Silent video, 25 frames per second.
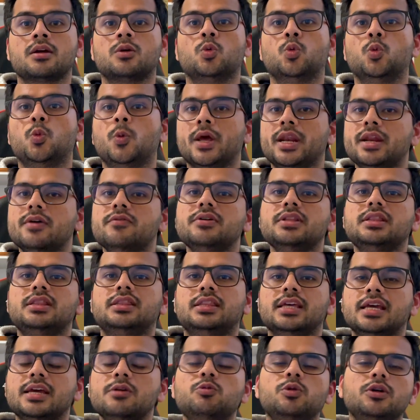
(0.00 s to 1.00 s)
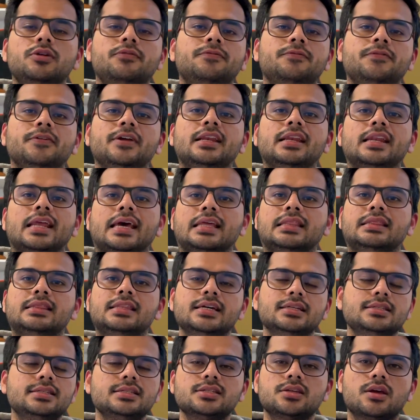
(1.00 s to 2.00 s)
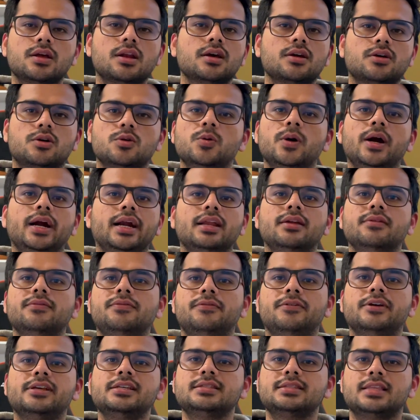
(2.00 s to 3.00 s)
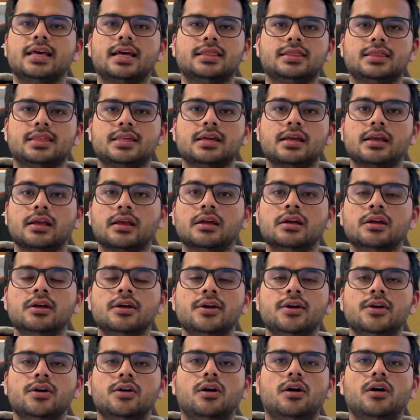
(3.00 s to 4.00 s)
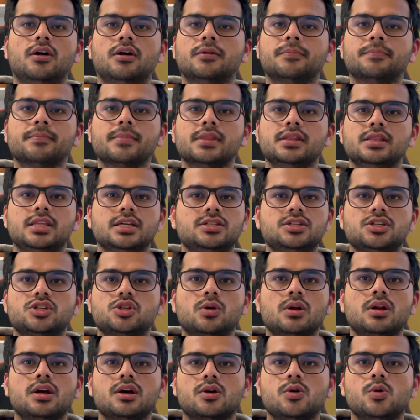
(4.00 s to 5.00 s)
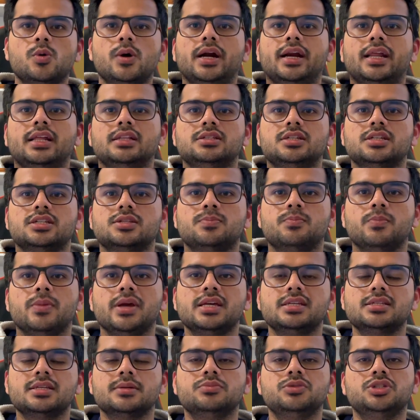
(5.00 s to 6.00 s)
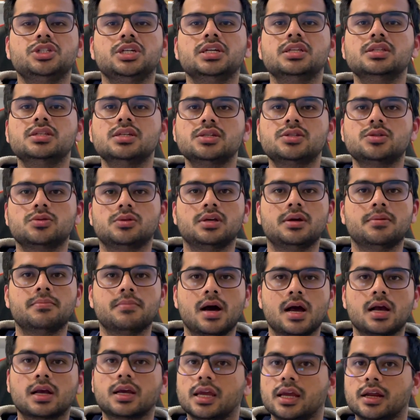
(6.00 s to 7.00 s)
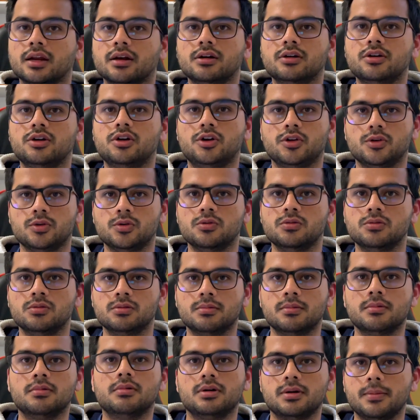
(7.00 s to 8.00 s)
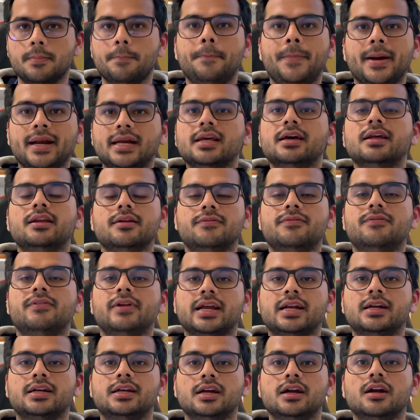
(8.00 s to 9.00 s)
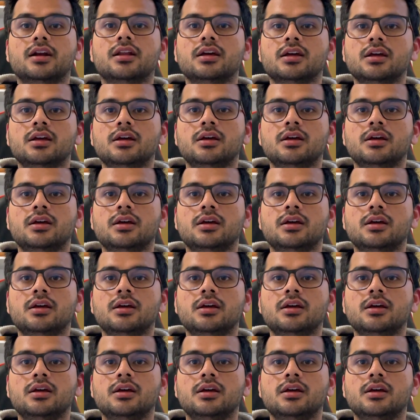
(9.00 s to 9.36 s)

whenever they would feel like they're just going to go ahead and fix that thing, or they're just going to go ahead and just make some changes to their marking to better reflect it.